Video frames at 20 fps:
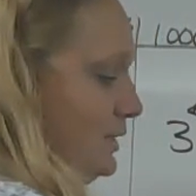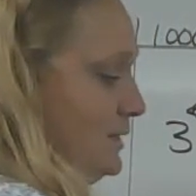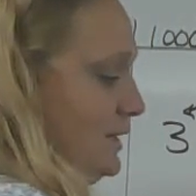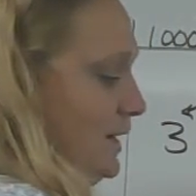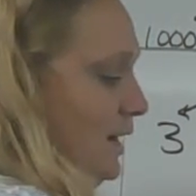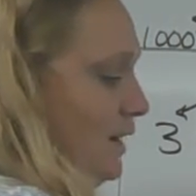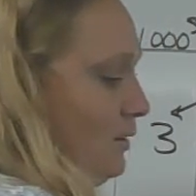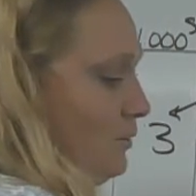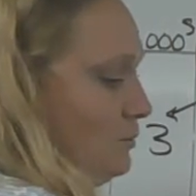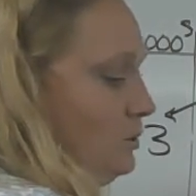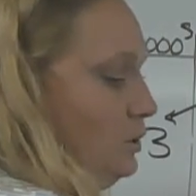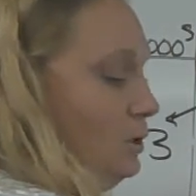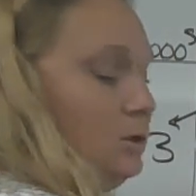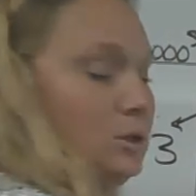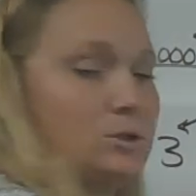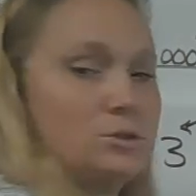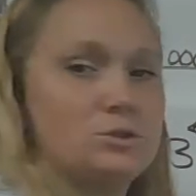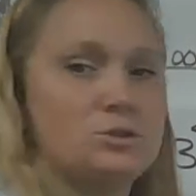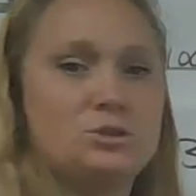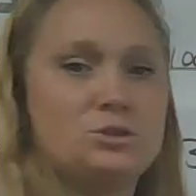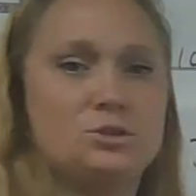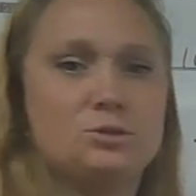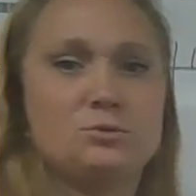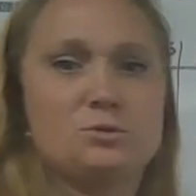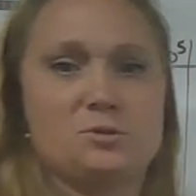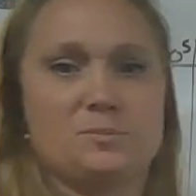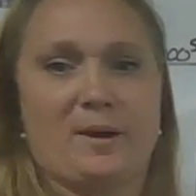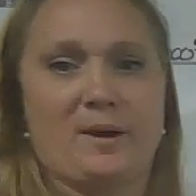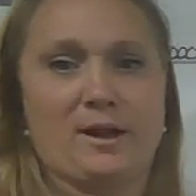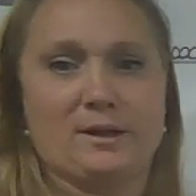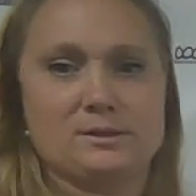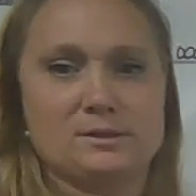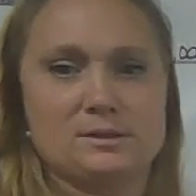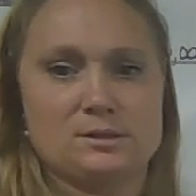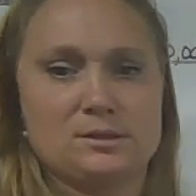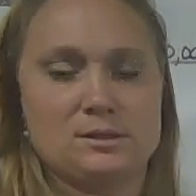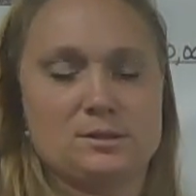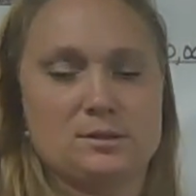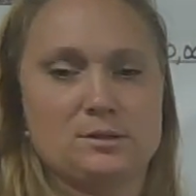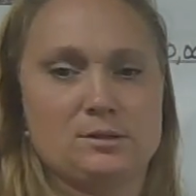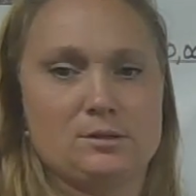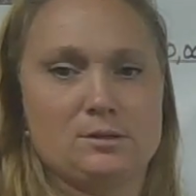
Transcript: it down 2 spots.